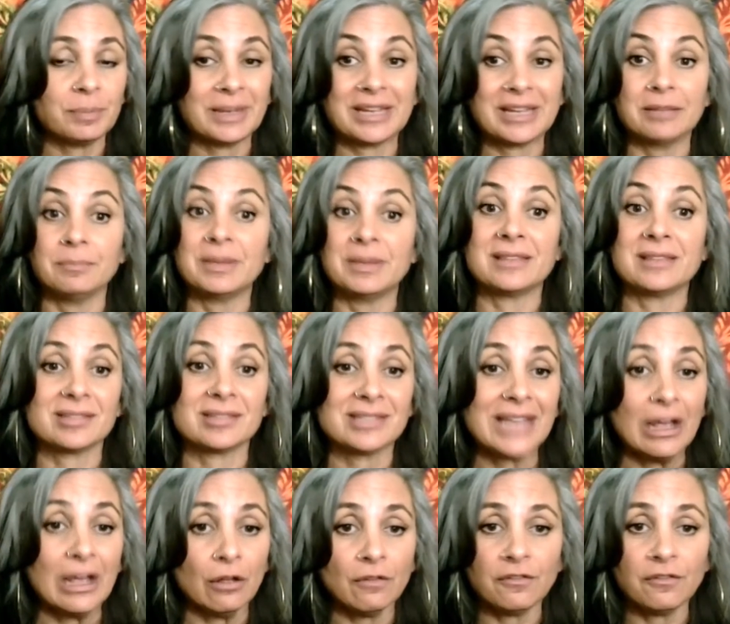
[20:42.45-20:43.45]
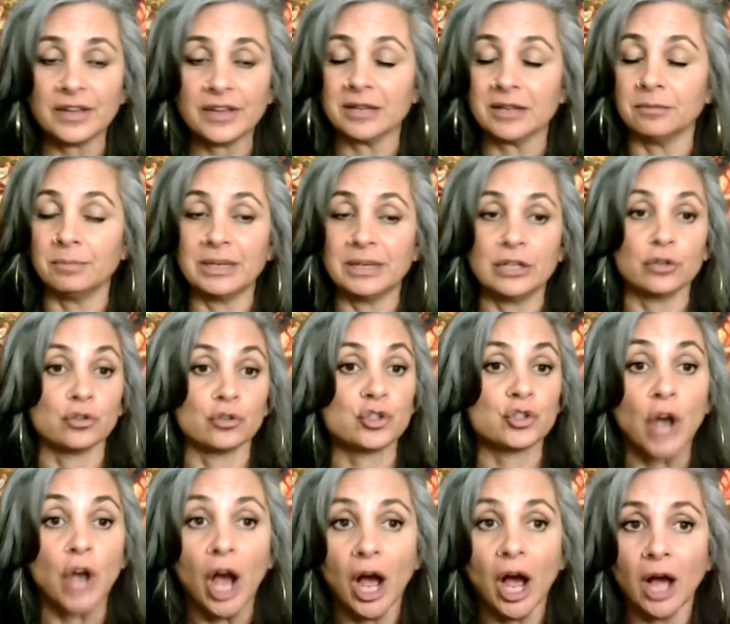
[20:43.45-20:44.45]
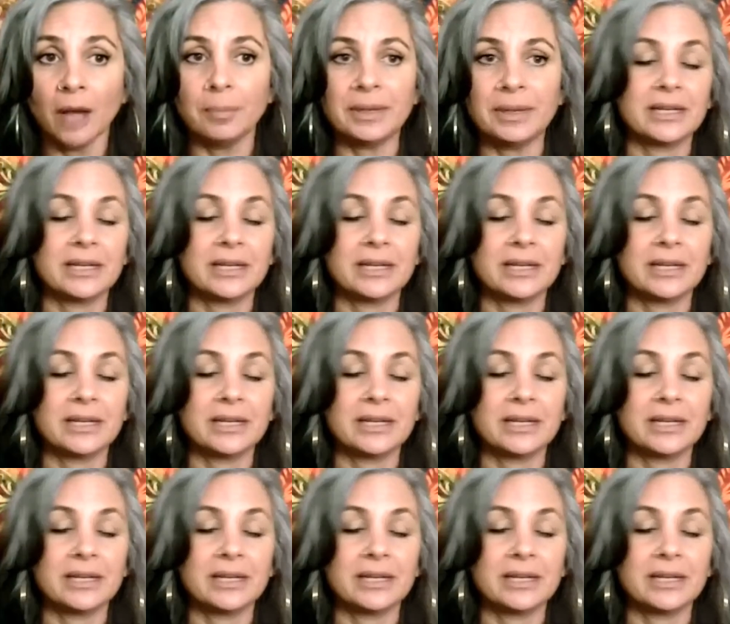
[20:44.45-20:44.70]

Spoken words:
it can be the self, it can be your job,